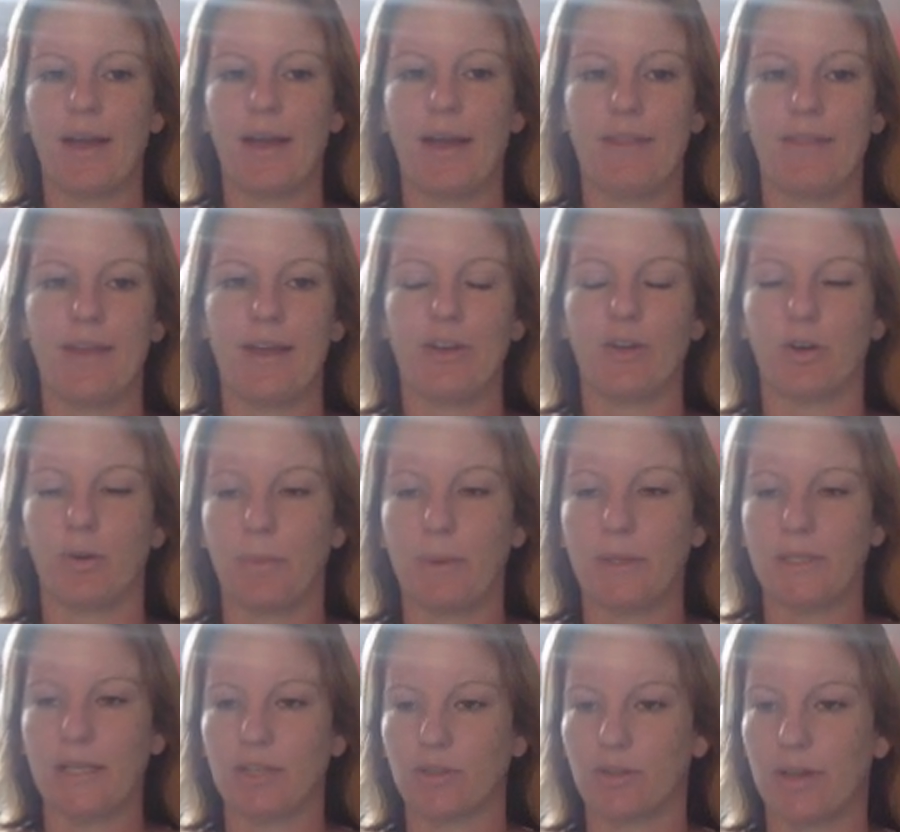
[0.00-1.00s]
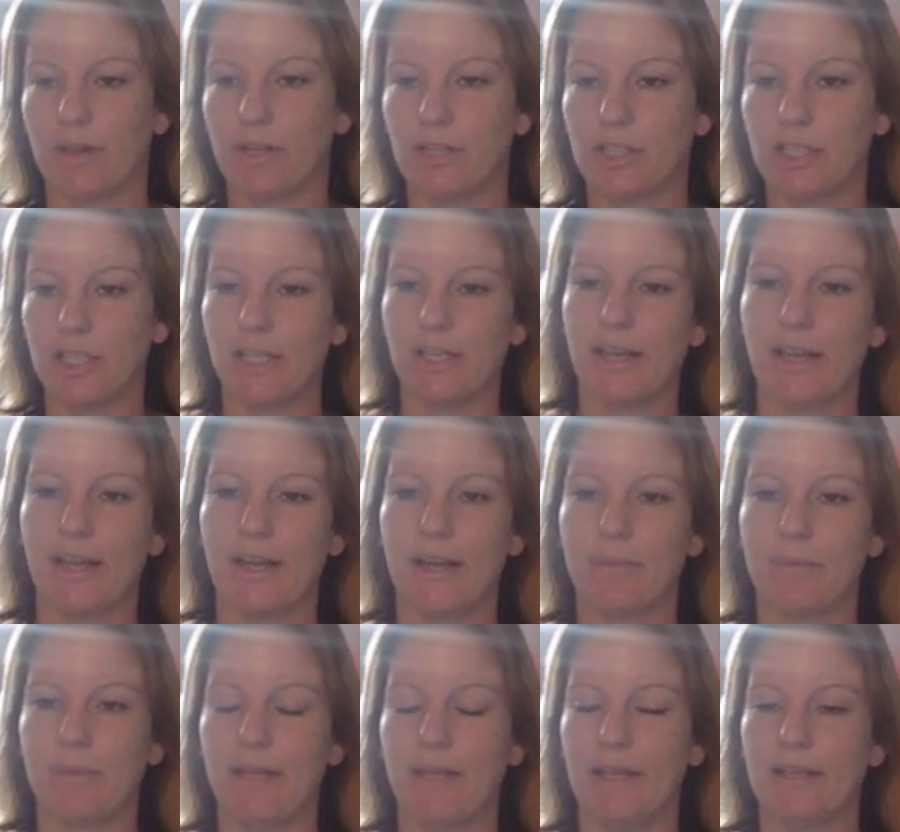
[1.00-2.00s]
And then your potential energy can
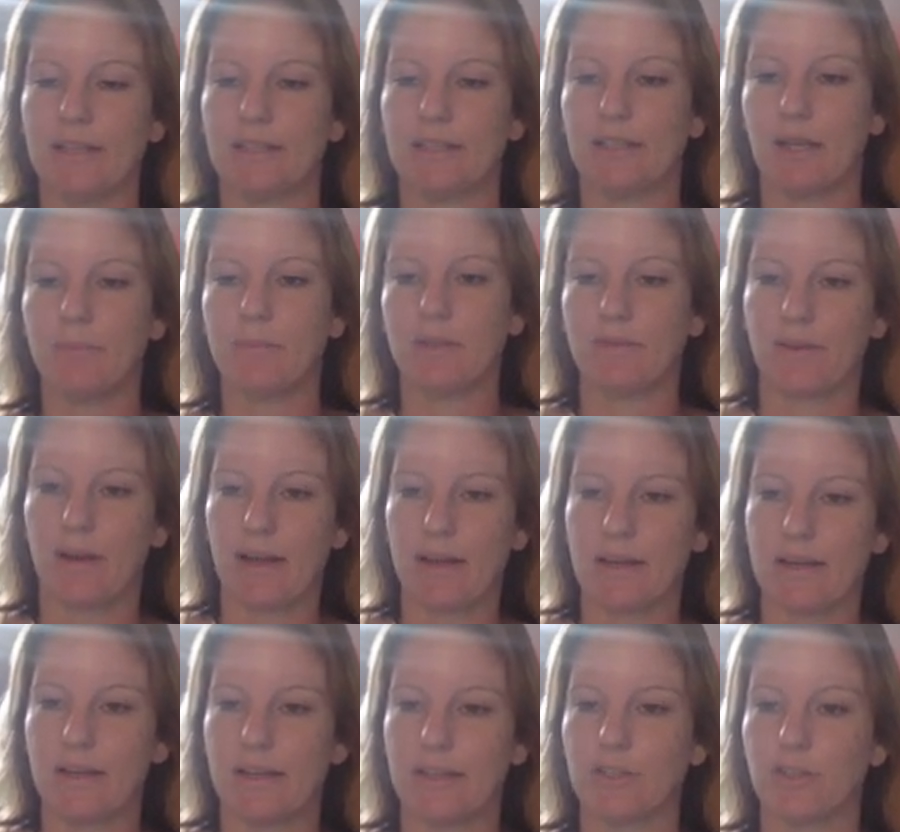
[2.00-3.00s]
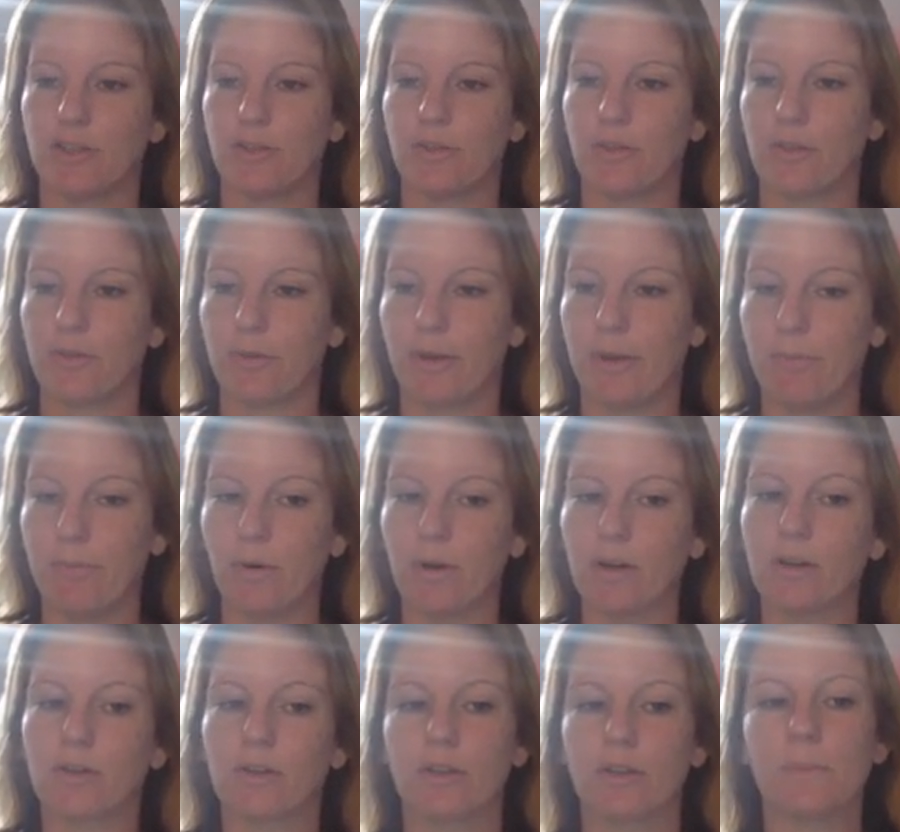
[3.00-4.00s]
be subdivided into three
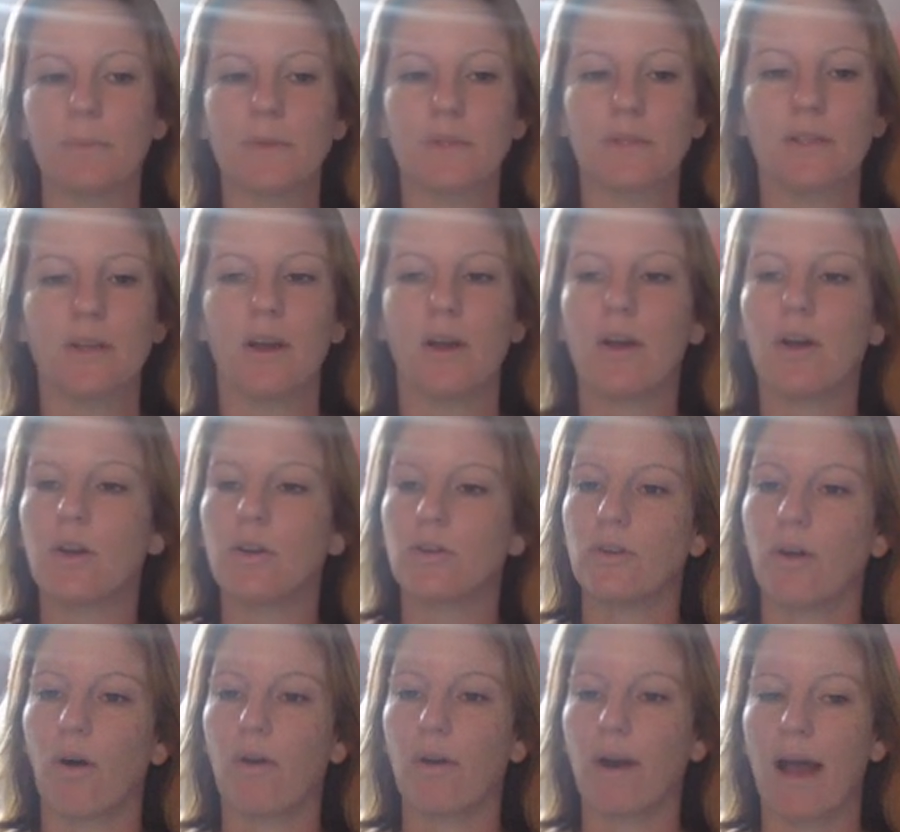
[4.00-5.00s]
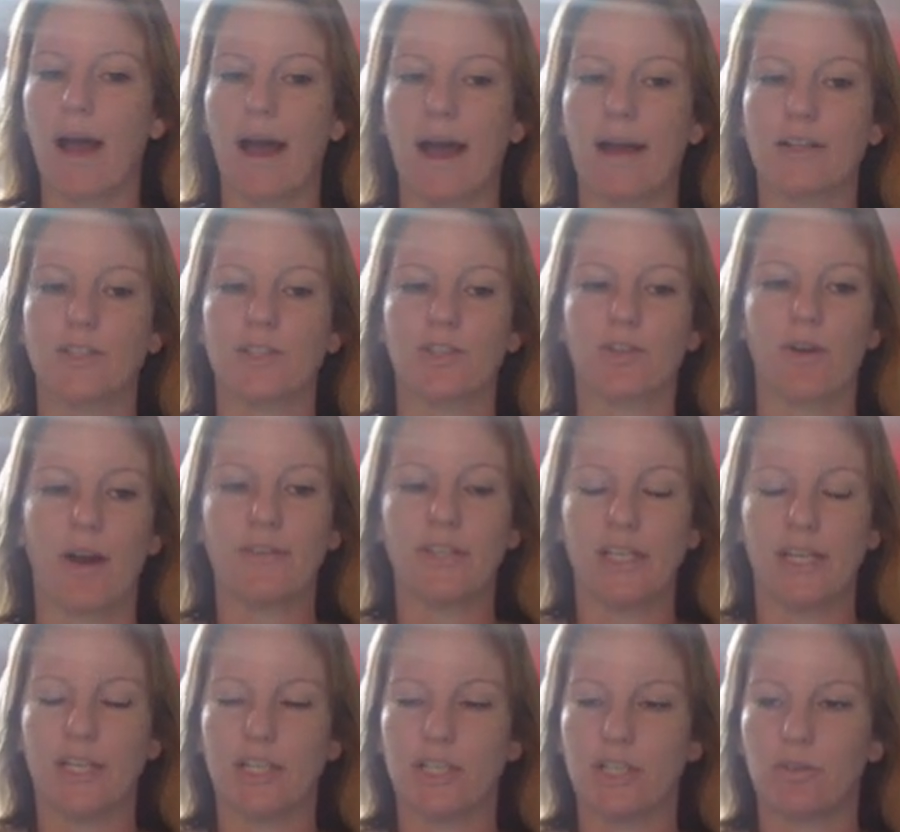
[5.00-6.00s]
more groups known as
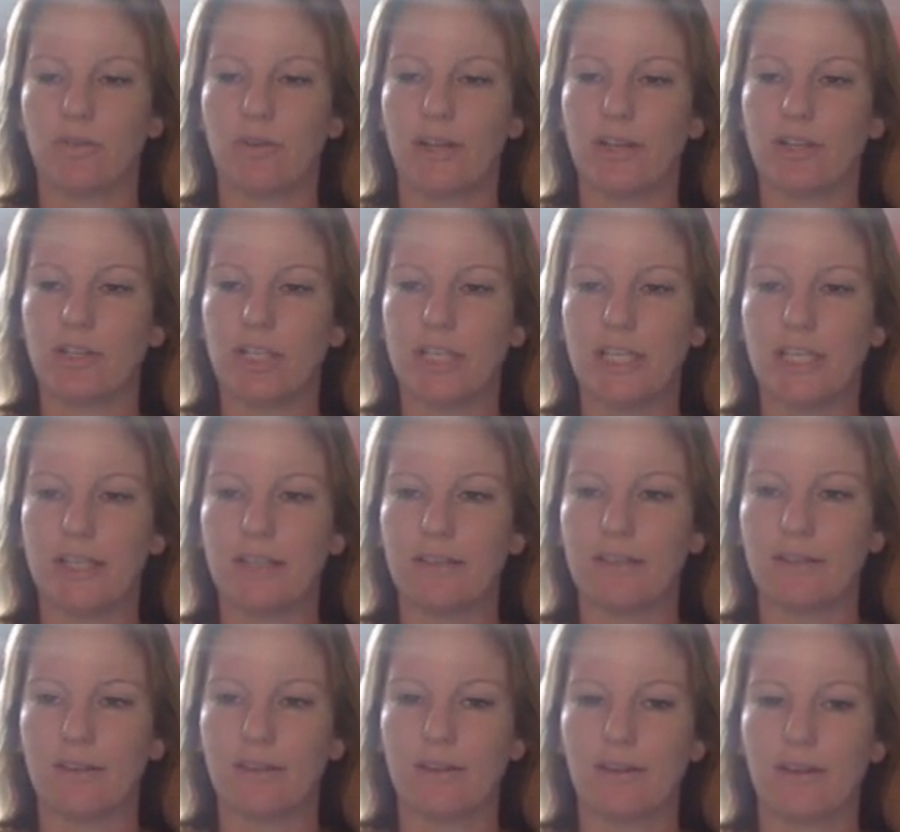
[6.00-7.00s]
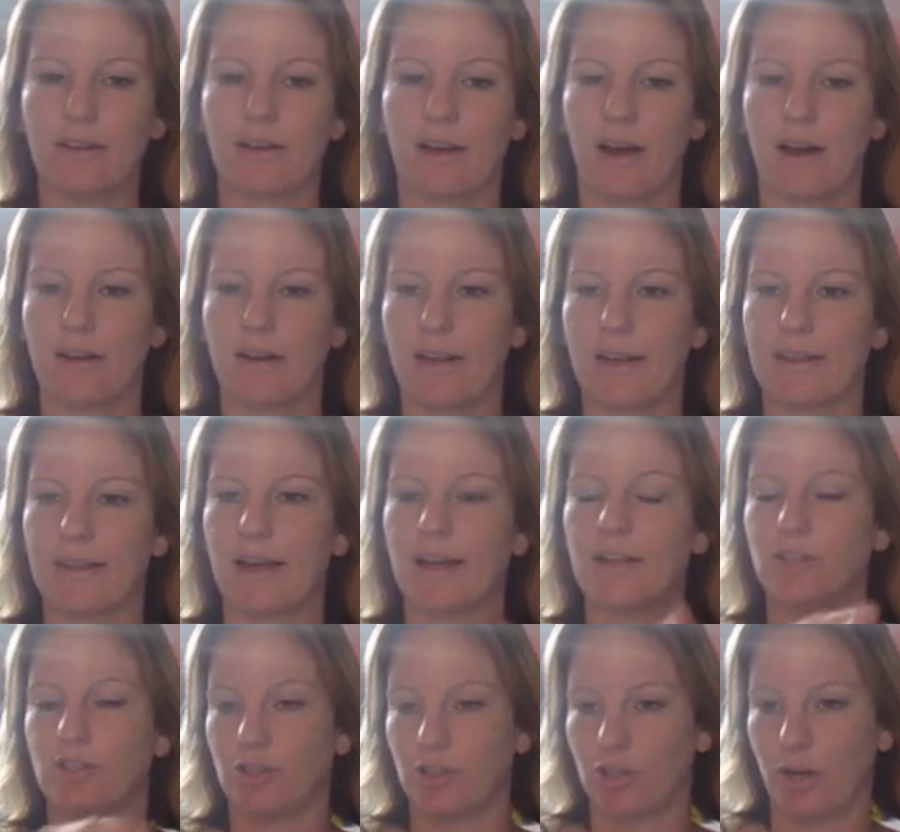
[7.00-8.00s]
gravitational energy, kind of like
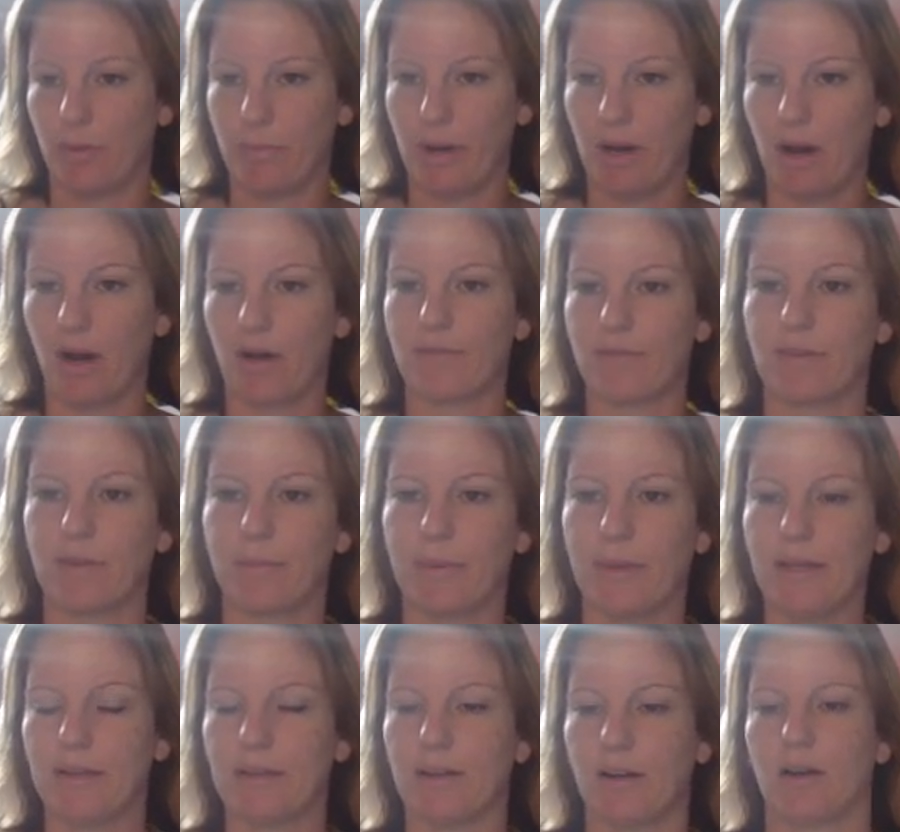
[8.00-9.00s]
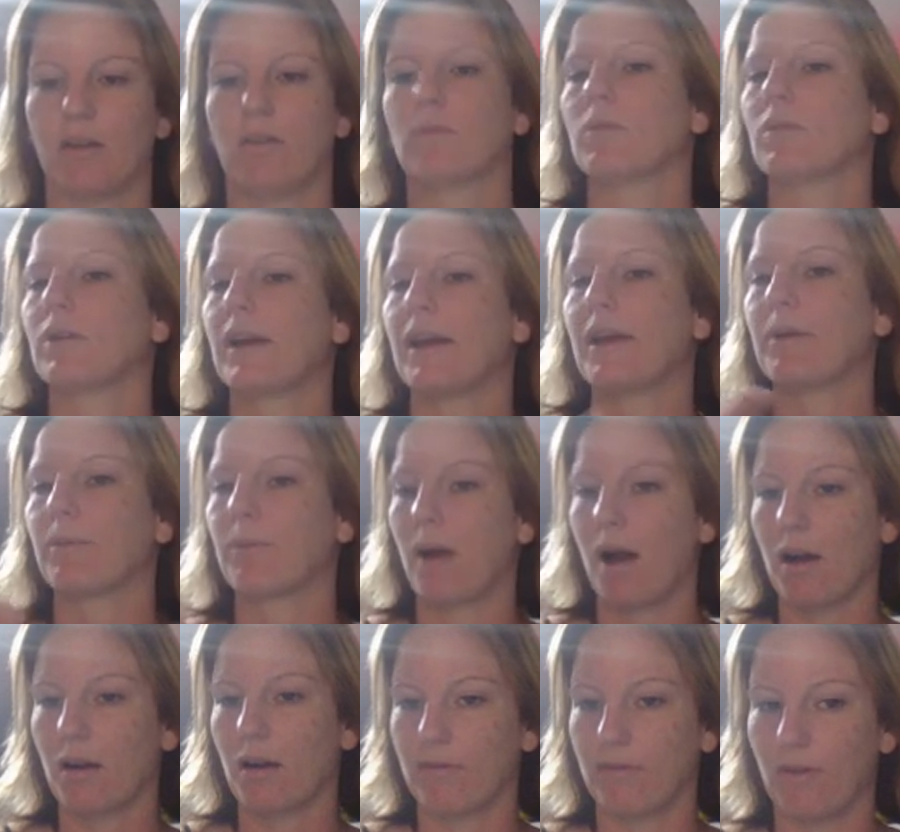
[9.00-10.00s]
that jumping off the pier or a
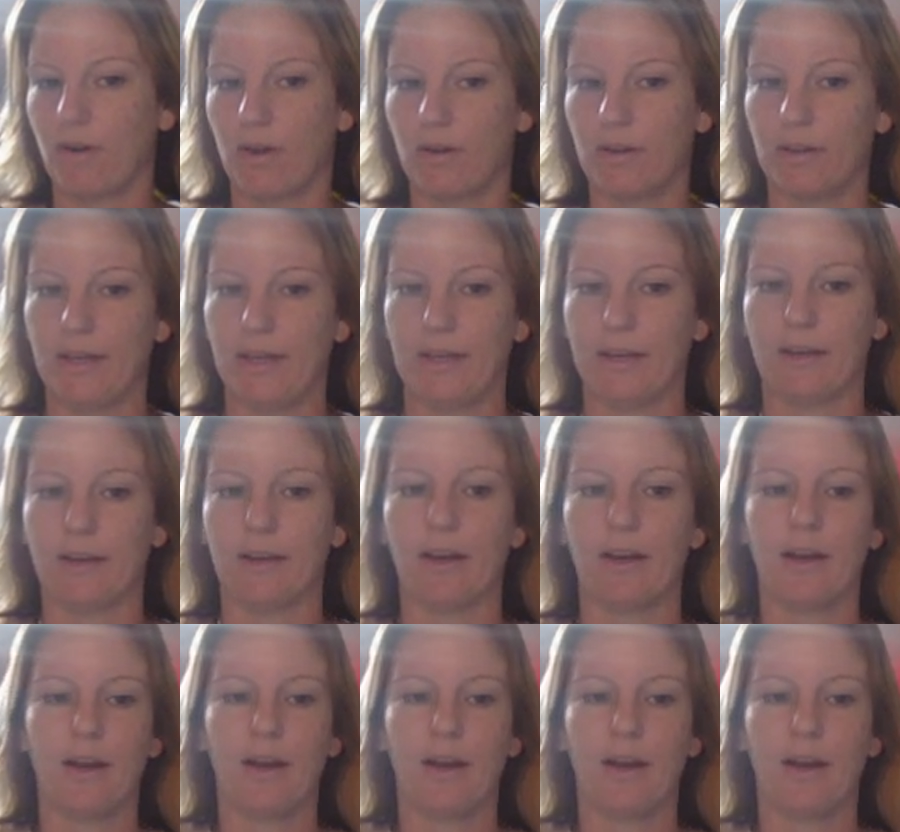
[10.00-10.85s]
rock falling,